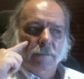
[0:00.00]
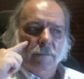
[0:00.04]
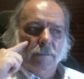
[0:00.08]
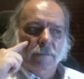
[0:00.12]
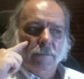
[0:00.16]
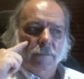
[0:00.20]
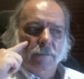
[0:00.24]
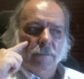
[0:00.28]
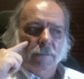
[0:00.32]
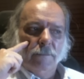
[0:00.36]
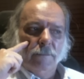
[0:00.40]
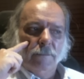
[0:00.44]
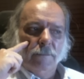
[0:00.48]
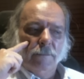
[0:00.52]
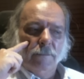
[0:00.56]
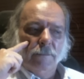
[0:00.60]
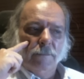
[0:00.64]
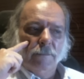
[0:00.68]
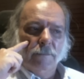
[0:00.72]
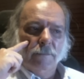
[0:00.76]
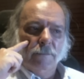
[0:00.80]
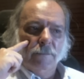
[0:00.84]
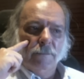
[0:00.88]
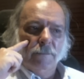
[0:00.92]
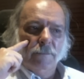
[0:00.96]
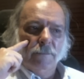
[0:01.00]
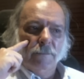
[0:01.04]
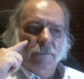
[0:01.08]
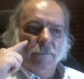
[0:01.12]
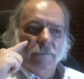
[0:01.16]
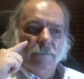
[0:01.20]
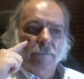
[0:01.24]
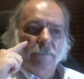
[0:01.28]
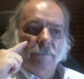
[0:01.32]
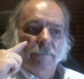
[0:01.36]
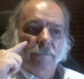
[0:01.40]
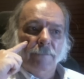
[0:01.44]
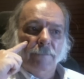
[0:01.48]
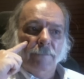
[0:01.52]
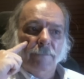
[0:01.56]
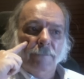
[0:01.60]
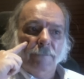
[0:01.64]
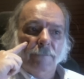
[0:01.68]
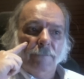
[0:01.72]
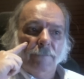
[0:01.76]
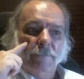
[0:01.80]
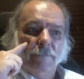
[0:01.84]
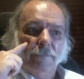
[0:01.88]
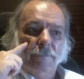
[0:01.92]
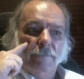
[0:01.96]

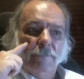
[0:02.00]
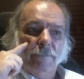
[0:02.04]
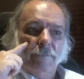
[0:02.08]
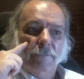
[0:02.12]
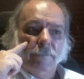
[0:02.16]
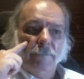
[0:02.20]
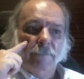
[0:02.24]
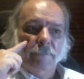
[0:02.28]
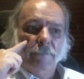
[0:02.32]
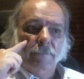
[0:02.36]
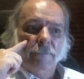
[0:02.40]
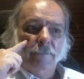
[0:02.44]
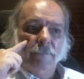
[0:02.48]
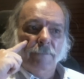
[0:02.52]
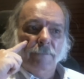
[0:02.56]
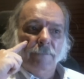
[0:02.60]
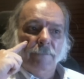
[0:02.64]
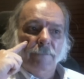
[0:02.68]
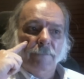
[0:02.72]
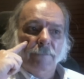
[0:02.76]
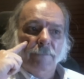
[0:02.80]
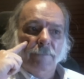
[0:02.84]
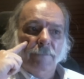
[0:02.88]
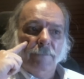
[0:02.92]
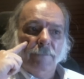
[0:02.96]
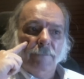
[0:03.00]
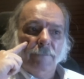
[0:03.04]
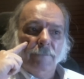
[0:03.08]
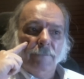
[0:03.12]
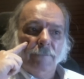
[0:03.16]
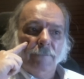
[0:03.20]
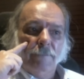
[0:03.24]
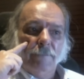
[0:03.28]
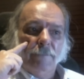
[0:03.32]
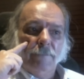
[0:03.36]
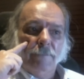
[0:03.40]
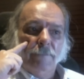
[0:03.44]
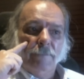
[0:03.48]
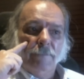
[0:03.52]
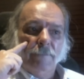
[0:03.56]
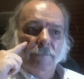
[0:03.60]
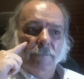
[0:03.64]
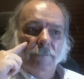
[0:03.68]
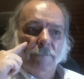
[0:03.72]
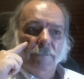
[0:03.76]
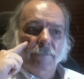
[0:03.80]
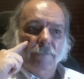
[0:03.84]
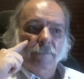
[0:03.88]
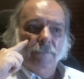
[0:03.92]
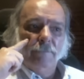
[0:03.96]

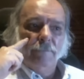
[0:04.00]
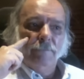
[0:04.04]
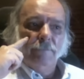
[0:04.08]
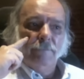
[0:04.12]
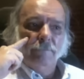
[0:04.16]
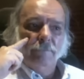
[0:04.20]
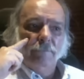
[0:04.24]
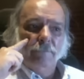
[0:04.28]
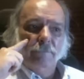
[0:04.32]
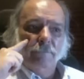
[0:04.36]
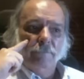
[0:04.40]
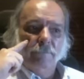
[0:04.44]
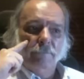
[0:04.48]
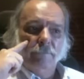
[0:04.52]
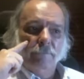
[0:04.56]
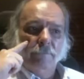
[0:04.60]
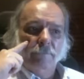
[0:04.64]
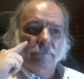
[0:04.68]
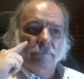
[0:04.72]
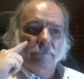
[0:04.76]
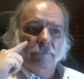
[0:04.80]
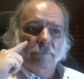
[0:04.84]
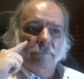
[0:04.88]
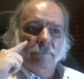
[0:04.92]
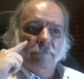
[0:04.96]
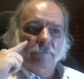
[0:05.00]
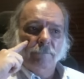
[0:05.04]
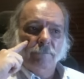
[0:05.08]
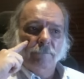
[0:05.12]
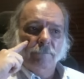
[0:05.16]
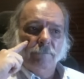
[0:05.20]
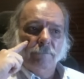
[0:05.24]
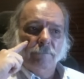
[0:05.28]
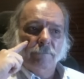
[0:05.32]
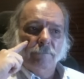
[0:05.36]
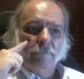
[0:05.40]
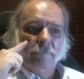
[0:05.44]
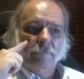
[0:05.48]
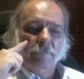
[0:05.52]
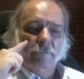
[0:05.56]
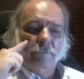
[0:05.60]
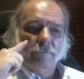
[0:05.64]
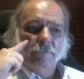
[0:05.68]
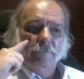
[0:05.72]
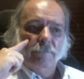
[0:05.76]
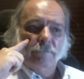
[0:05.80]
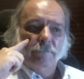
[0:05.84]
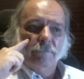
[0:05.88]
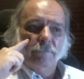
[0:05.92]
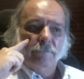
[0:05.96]

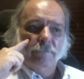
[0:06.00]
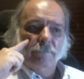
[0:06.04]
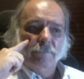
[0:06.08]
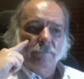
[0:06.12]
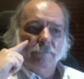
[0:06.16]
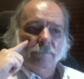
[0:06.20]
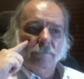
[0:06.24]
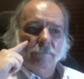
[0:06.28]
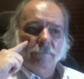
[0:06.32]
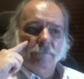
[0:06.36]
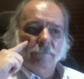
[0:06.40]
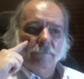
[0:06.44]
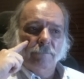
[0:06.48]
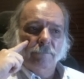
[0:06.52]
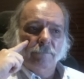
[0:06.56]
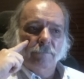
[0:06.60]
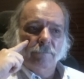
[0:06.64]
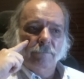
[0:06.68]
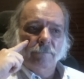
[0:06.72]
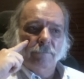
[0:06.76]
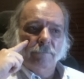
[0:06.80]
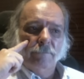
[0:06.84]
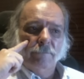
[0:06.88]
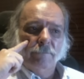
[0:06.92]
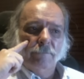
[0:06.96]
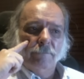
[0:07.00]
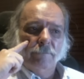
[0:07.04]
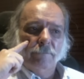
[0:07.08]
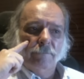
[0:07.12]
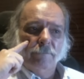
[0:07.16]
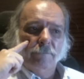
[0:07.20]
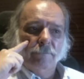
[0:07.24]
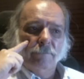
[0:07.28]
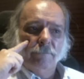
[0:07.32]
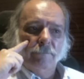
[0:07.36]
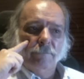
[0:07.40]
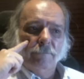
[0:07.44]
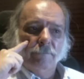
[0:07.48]
This person isn't speaking.